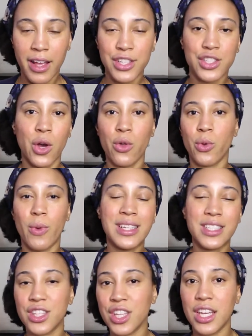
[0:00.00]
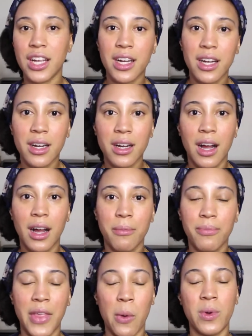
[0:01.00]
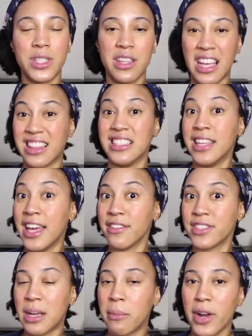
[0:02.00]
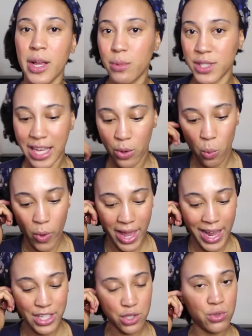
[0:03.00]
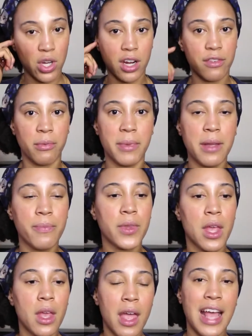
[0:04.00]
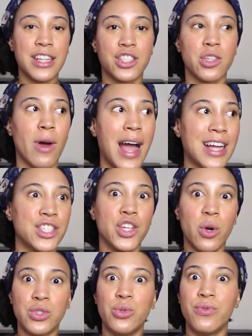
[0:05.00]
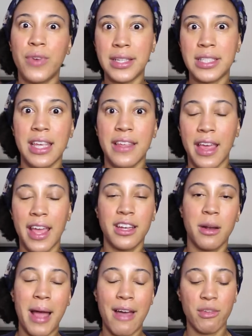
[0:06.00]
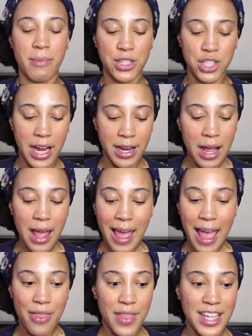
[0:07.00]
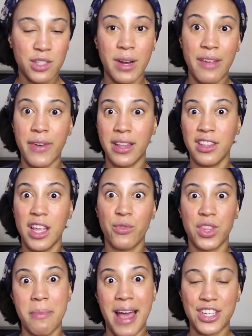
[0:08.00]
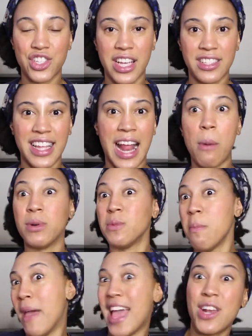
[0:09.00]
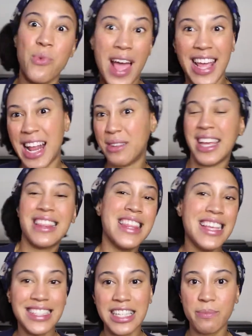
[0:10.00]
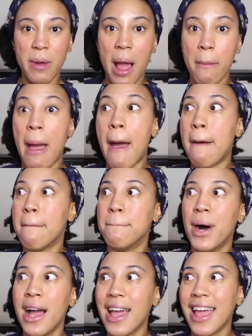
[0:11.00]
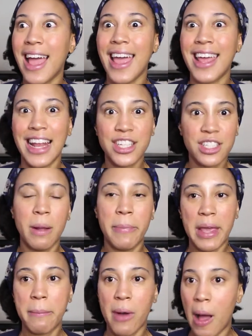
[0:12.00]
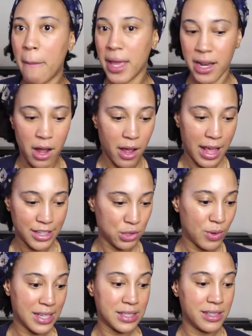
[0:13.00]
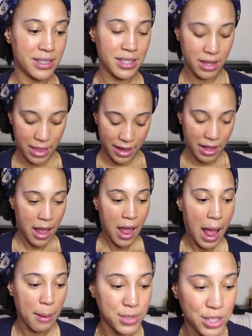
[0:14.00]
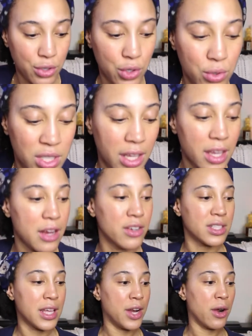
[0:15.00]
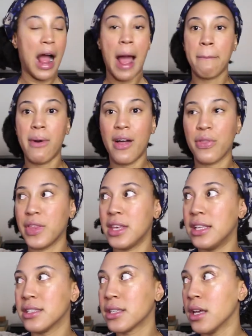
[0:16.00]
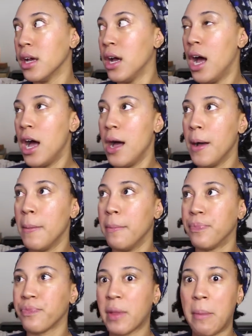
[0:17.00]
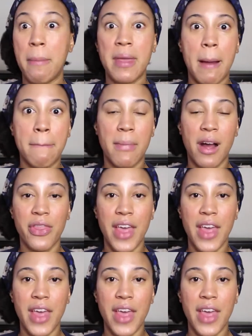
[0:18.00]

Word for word: So the rest of the year, um, that wasn't like the dead of summer, it was like way too dark for me, and so I had to go to Fenty and they ended up having my shade, and that's when I fell in love with the matchsticks and I was bandwagon. I was like, this is bomb, but it ended up being bomb. And as you guys can see, like, I'm still using it years later. I bought these um, maybe a month